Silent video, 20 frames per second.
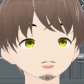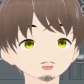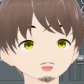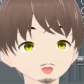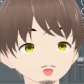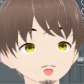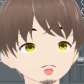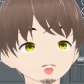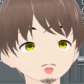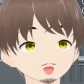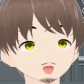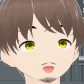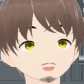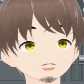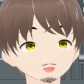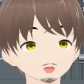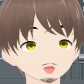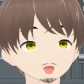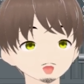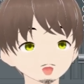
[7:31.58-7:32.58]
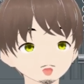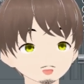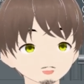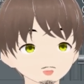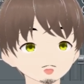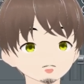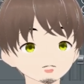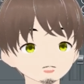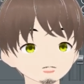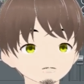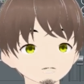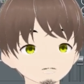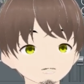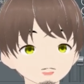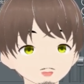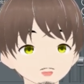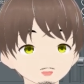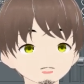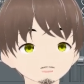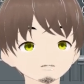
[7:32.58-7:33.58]
up a lot of
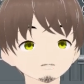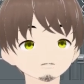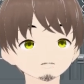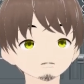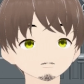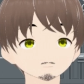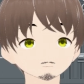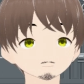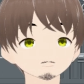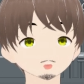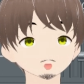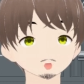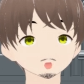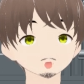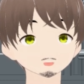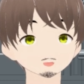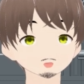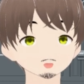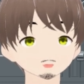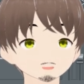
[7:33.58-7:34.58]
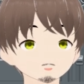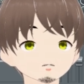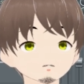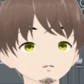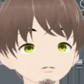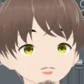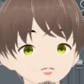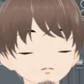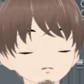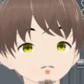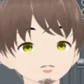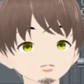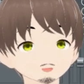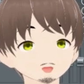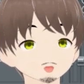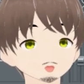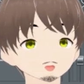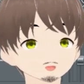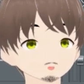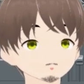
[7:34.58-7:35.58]
milliseconds. So what you want to do is you want to
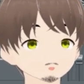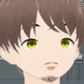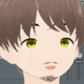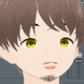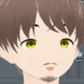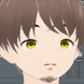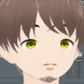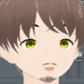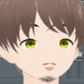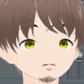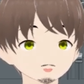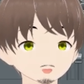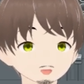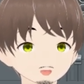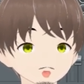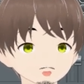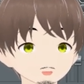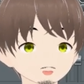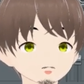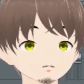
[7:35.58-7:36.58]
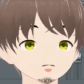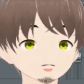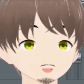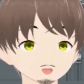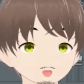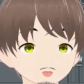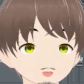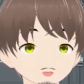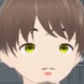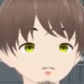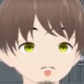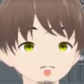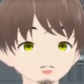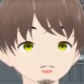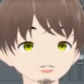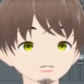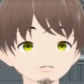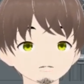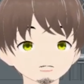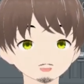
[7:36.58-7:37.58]
mute them when you record. You want to mute all
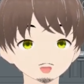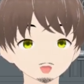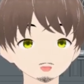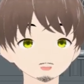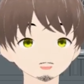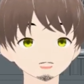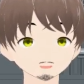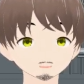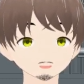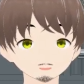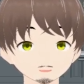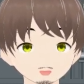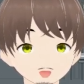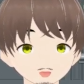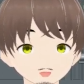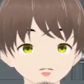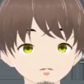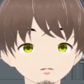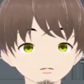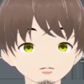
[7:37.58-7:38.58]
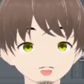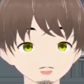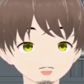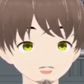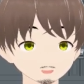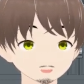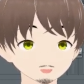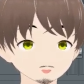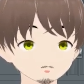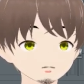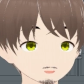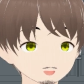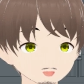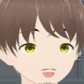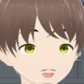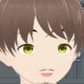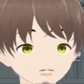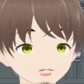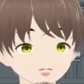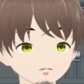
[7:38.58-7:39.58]
the stuff that you're not using. I'm not
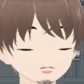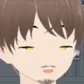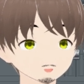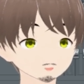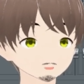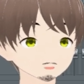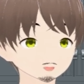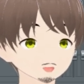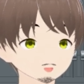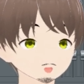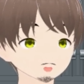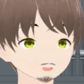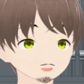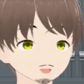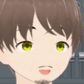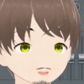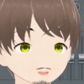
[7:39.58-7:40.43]
using these. When you're recording,